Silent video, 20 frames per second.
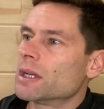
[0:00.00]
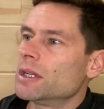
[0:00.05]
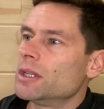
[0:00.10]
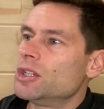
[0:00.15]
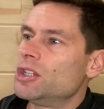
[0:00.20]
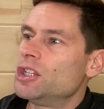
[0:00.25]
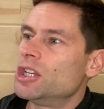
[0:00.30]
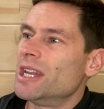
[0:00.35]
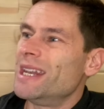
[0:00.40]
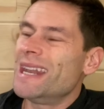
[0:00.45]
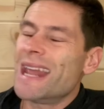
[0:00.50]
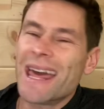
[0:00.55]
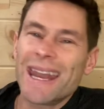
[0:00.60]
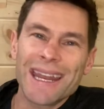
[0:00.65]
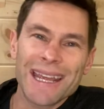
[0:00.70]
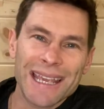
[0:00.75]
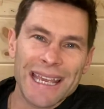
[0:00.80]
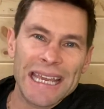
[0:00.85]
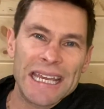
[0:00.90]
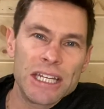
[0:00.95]

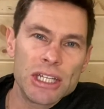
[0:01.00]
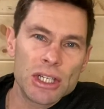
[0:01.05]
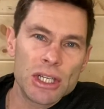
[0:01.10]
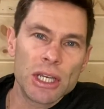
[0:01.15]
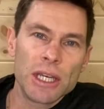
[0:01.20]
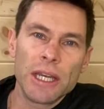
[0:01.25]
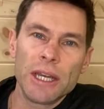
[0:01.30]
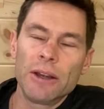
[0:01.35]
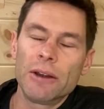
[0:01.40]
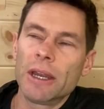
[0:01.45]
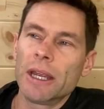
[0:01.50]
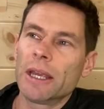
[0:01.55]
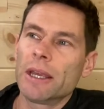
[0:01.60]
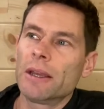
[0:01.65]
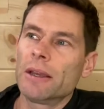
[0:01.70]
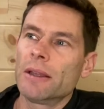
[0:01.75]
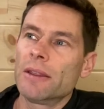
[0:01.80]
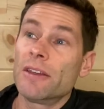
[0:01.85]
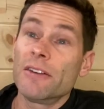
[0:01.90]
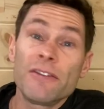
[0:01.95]
genetic
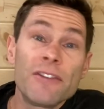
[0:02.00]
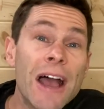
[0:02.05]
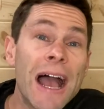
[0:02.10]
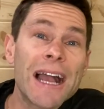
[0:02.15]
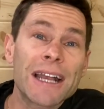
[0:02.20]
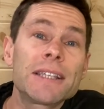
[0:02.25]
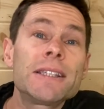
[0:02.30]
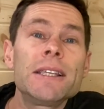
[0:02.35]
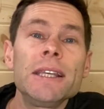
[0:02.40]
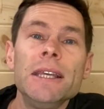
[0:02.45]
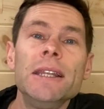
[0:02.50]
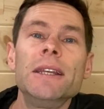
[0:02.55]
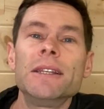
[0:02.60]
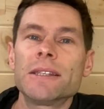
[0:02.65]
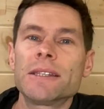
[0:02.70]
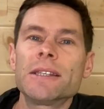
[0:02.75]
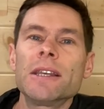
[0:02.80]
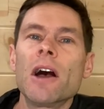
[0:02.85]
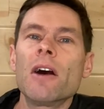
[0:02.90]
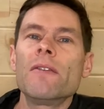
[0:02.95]
engineering. The vaccine
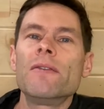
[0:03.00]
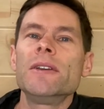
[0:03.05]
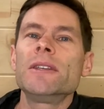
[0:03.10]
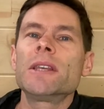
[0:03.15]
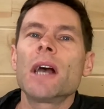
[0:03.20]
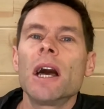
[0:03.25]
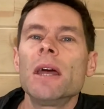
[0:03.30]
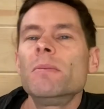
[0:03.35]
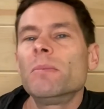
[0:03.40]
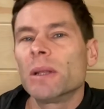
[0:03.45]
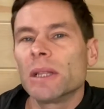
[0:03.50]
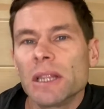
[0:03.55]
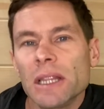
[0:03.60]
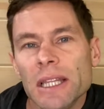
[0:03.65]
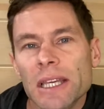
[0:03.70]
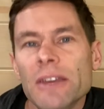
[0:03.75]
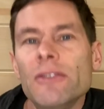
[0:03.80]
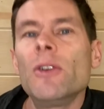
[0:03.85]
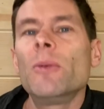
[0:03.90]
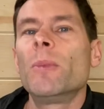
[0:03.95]
itself is
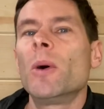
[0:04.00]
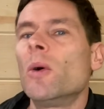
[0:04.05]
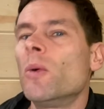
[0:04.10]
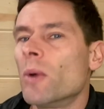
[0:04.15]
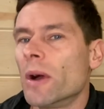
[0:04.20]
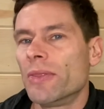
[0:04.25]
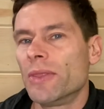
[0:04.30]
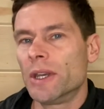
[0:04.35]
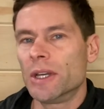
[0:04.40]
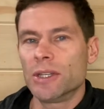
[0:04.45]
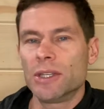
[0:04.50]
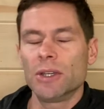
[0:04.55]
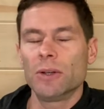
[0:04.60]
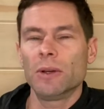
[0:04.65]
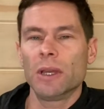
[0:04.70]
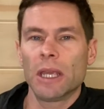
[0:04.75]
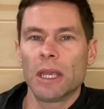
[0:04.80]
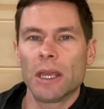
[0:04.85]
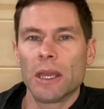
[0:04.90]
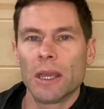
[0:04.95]
unbelievable what they're doing.